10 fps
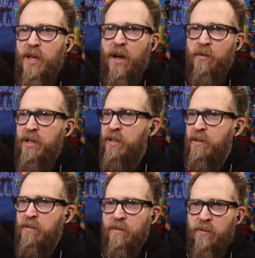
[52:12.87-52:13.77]
I'll read
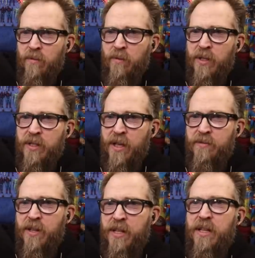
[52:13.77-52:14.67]
what's
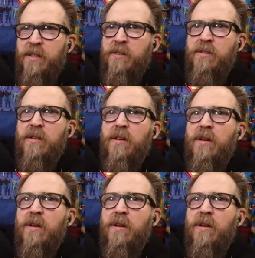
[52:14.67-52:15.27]
left of these